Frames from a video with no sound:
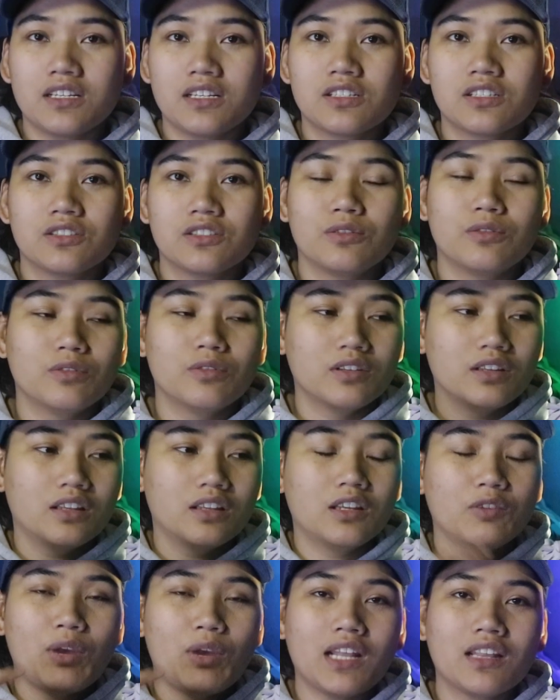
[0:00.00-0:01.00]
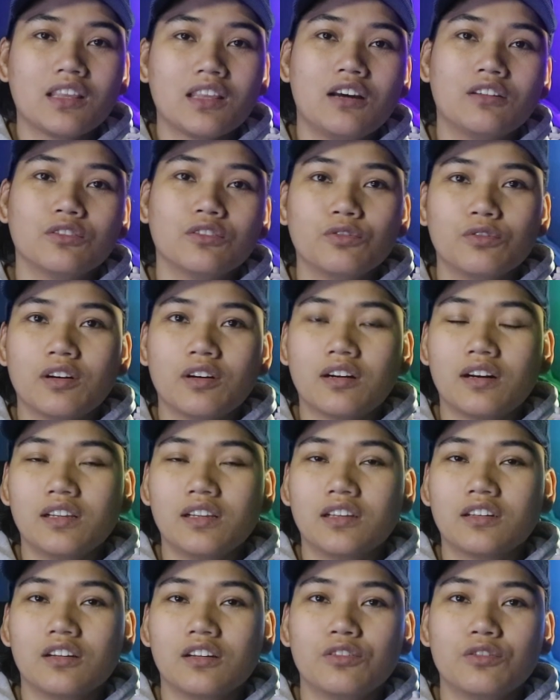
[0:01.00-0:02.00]
So it went down to a
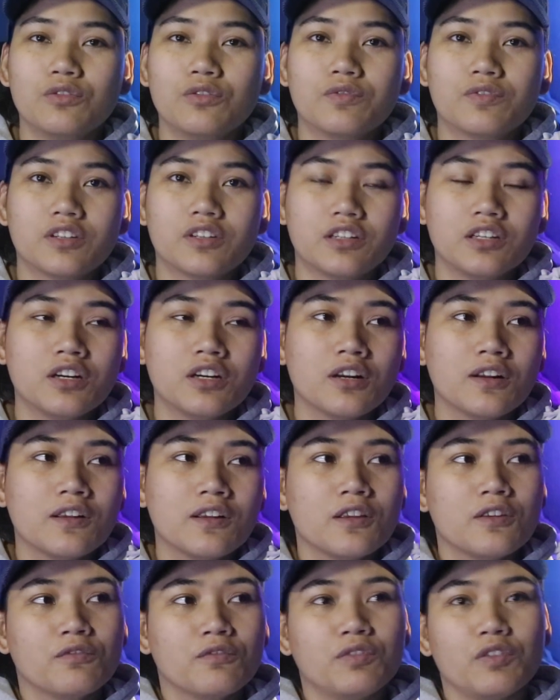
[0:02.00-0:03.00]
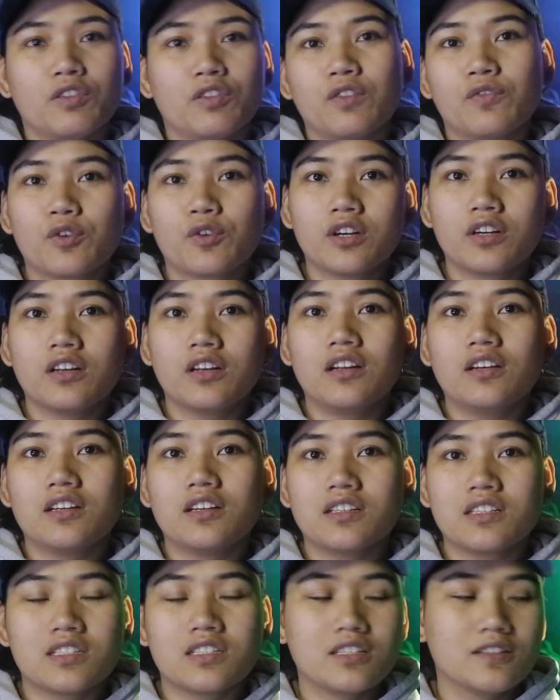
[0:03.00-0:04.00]
little over
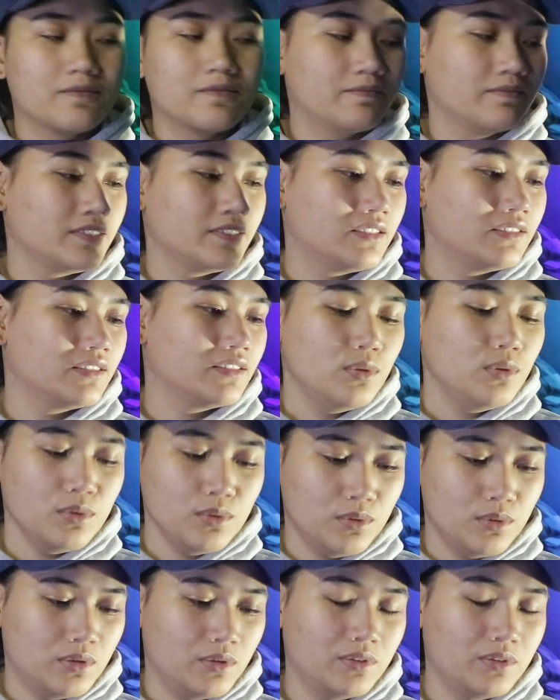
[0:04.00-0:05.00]
$54. Whew.